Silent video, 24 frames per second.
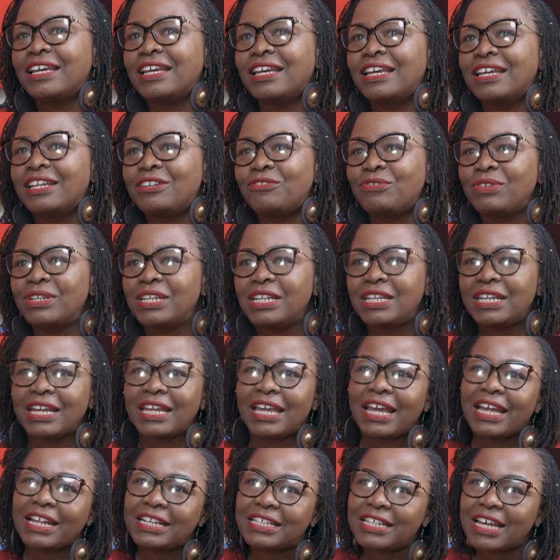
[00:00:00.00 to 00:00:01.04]
and we need
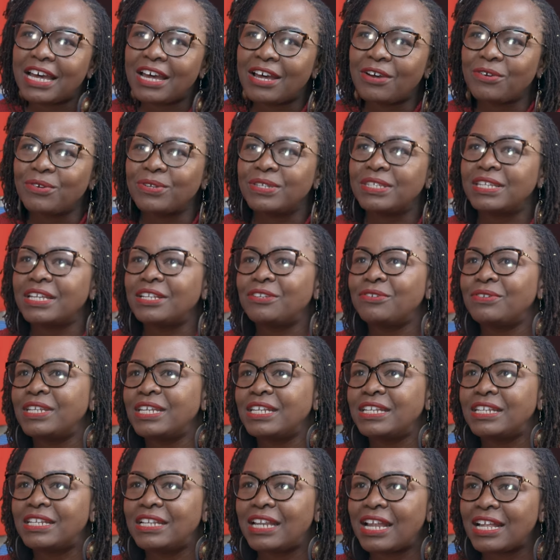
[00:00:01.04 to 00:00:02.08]
a get house and we
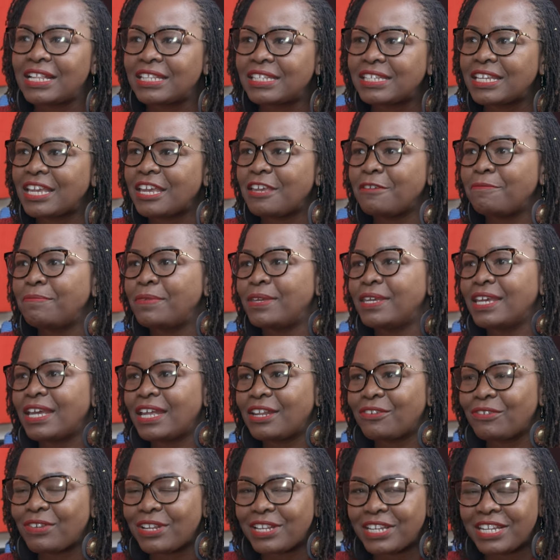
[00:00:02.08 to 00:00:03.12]
need
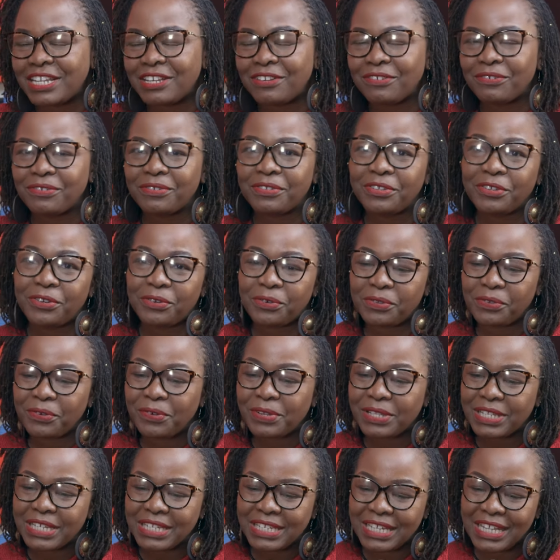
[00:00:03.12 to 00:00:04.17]
landscaping and we need you know
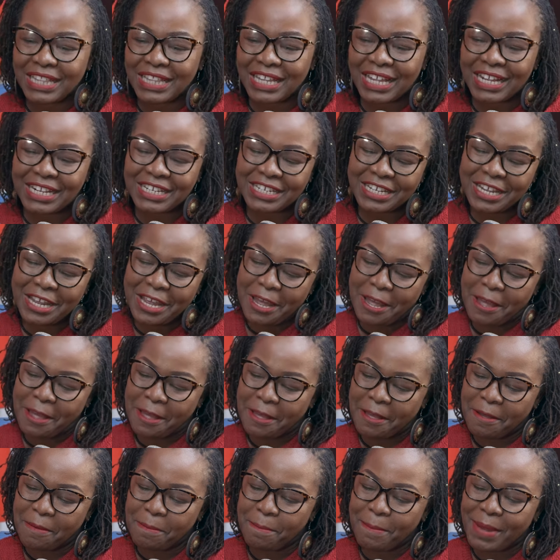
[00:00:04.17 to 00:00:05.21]
all this and that
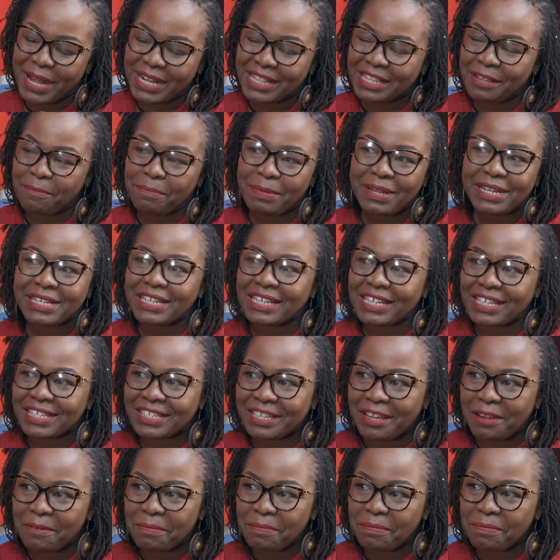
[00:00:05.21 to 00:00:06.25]
yeah but the building
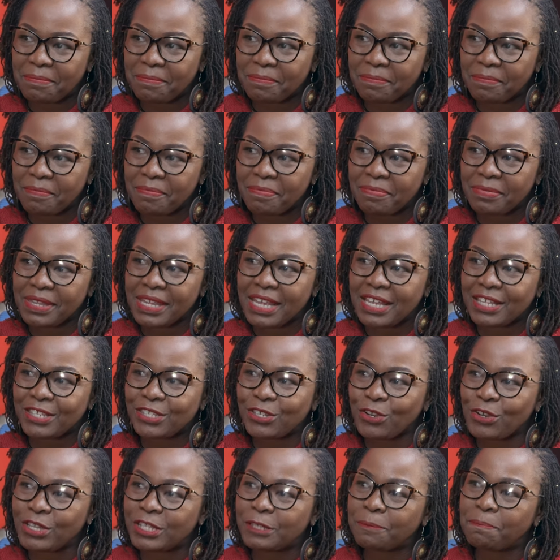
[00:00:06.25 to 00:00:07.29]
is up yeah so i
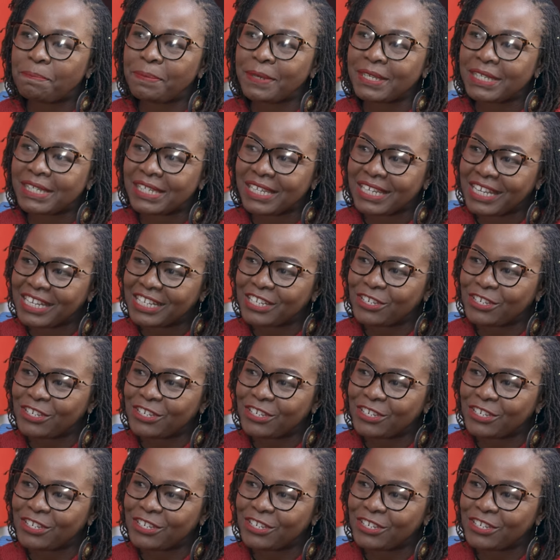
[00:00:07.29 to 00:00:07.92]
believe so i believe i